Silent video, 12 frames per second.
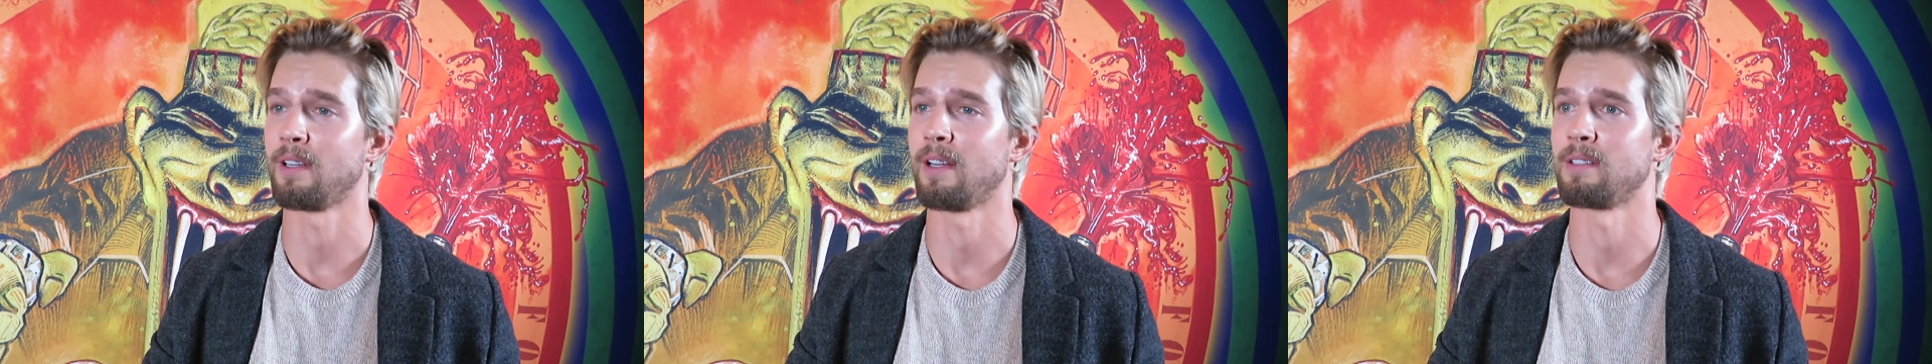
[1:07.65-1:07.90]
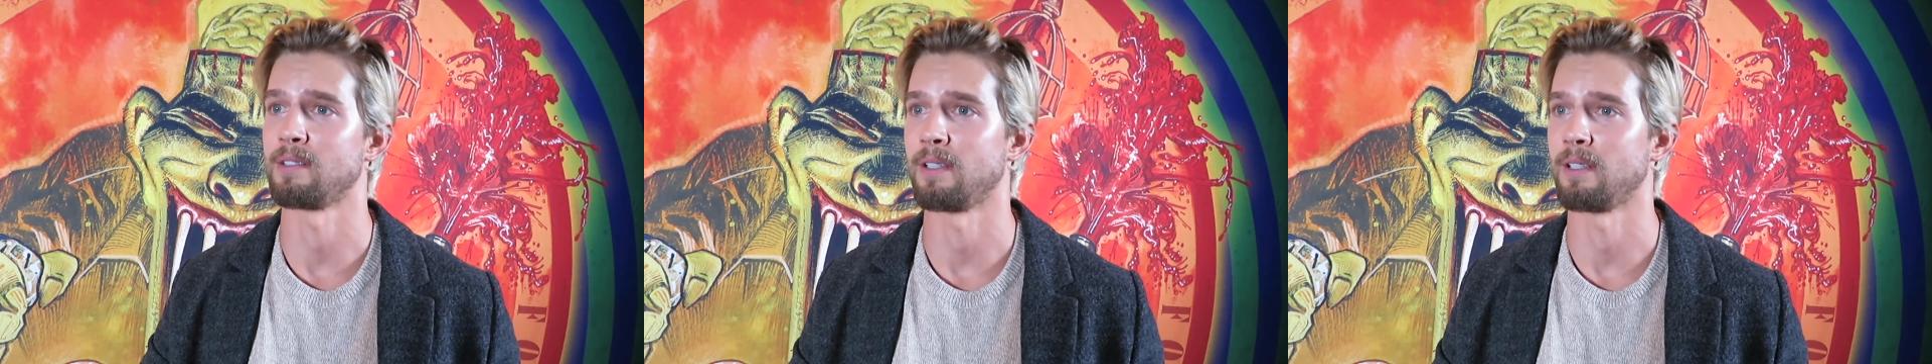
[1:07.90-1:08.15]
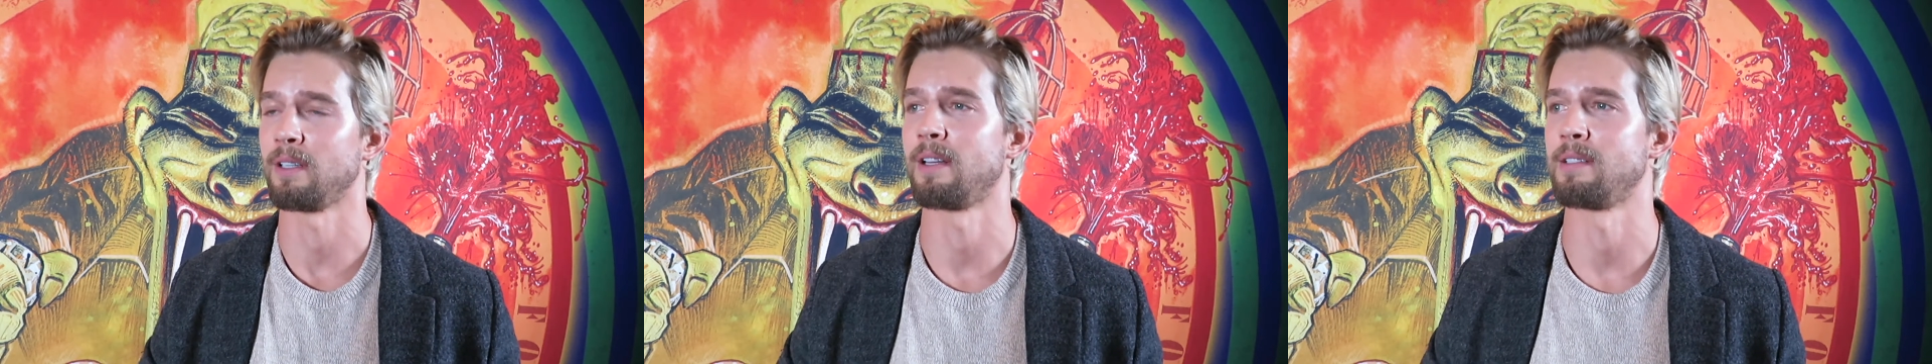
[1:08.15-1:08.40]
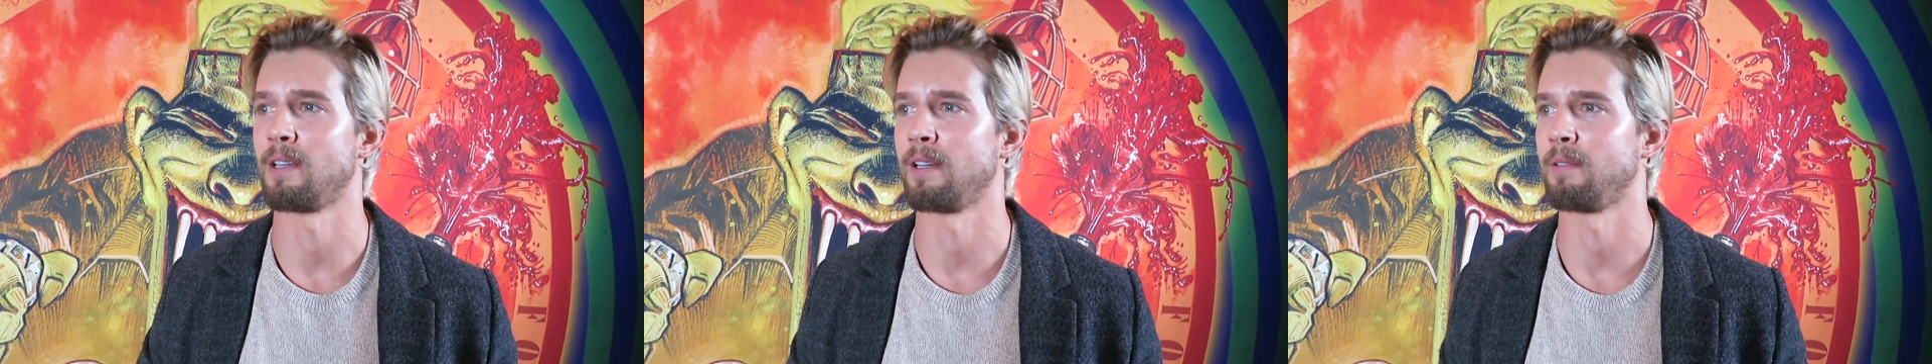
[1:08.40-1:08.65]
as I
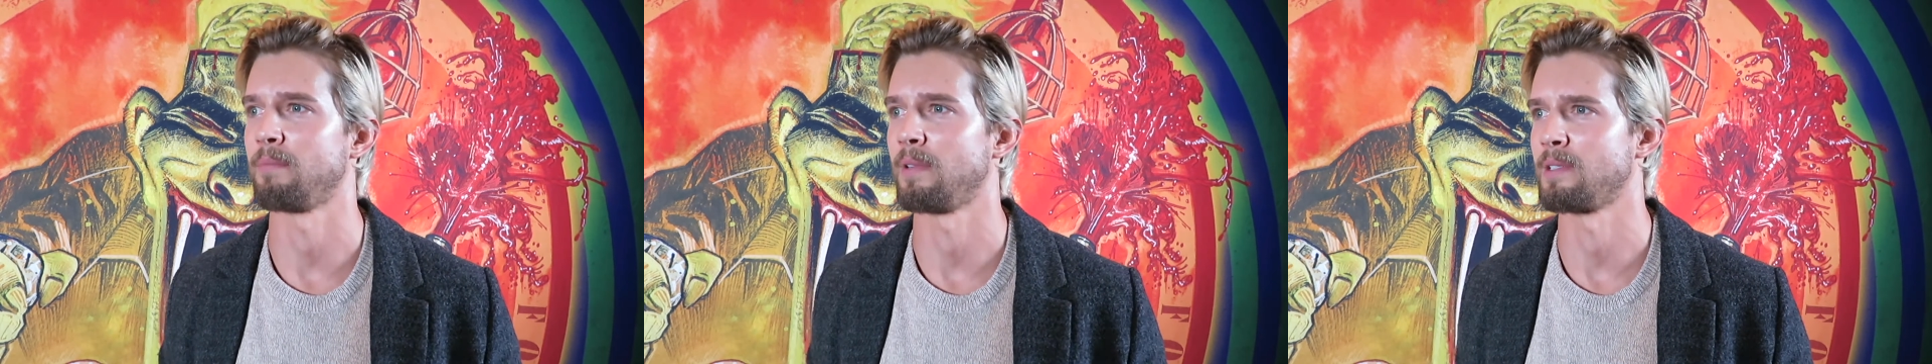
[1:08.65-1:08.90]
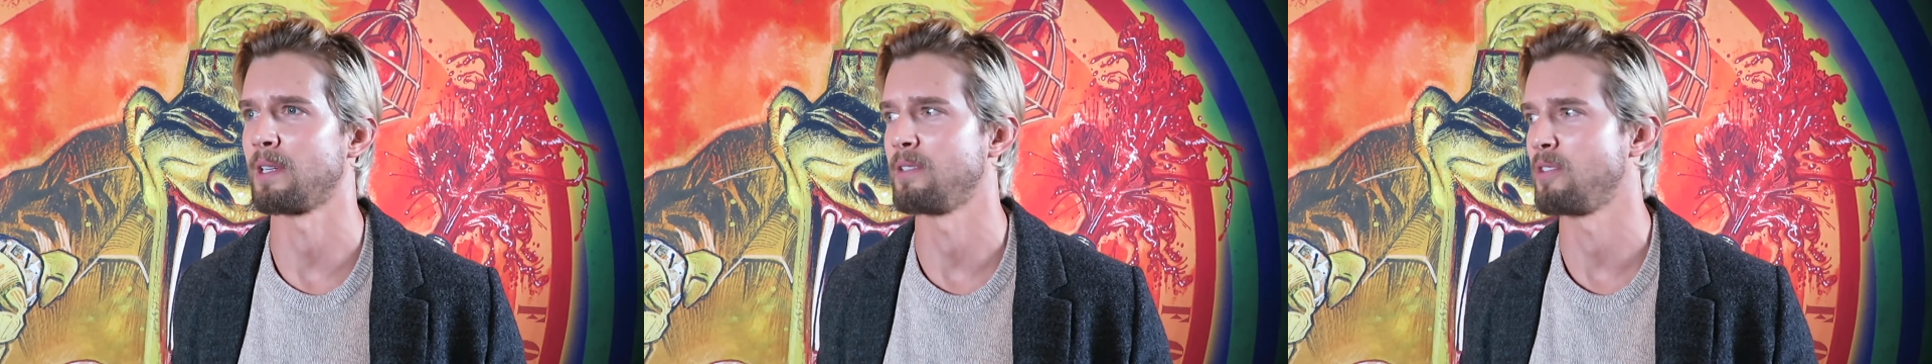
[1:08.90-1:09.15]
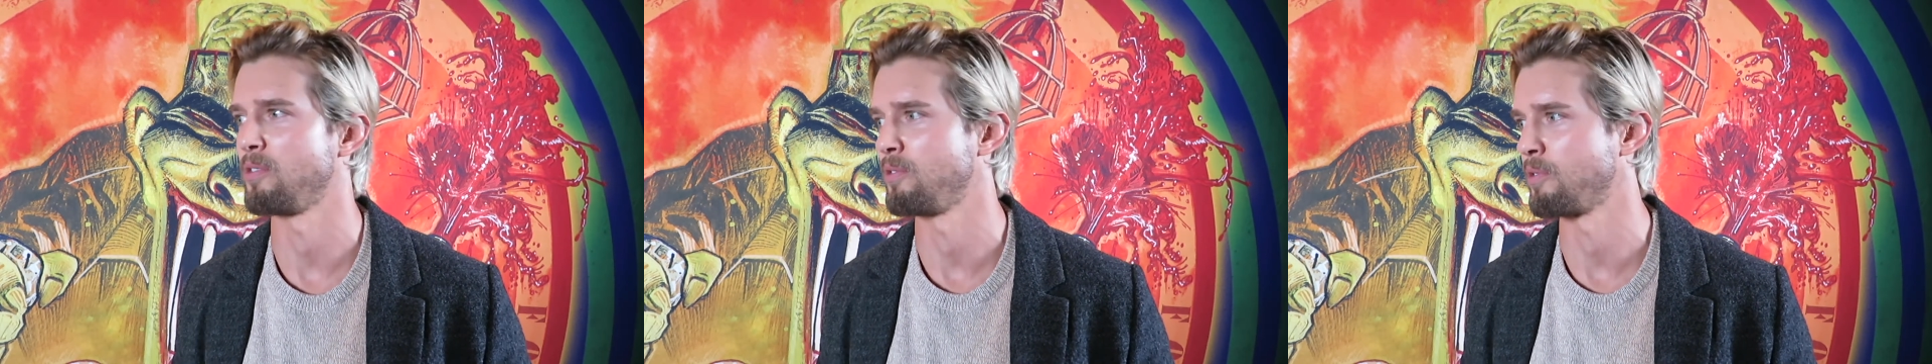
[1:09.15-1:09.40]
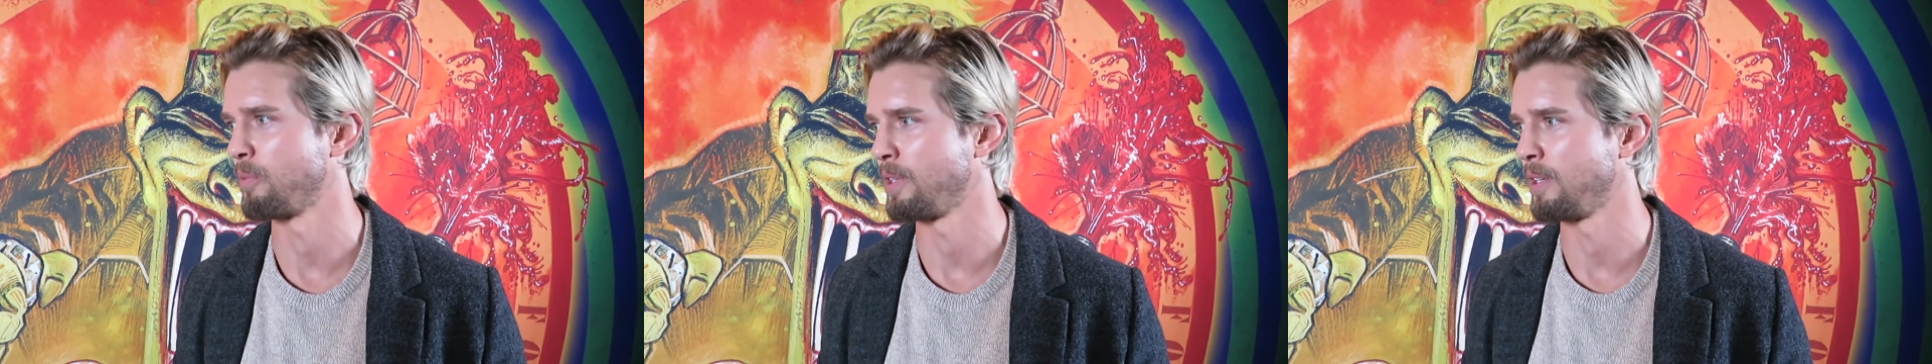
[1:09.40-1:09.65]
as I as I continued
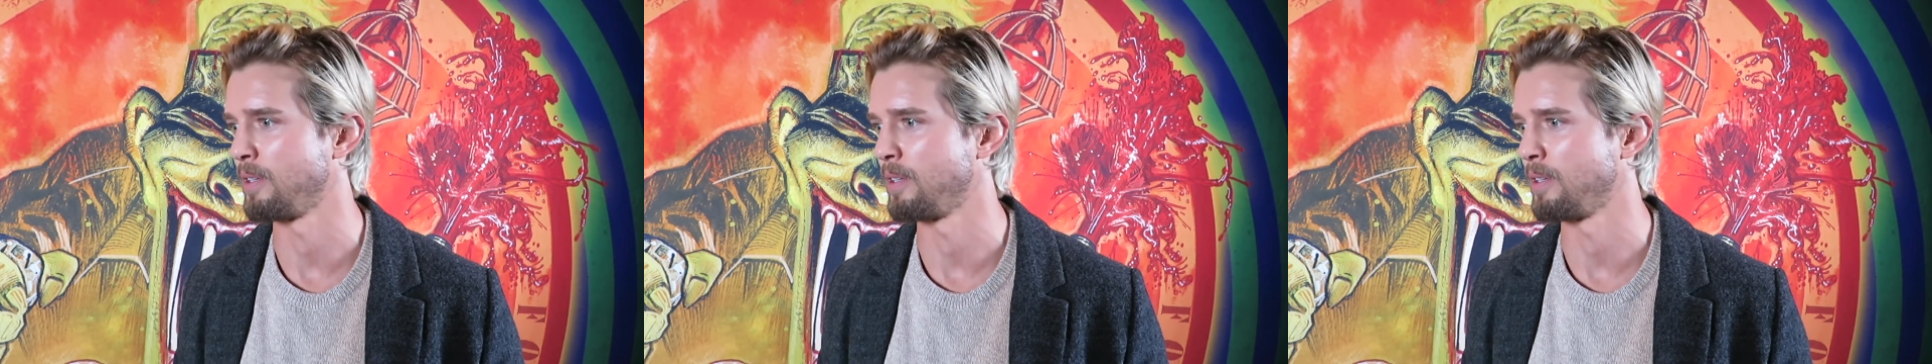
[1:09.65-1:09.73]
to read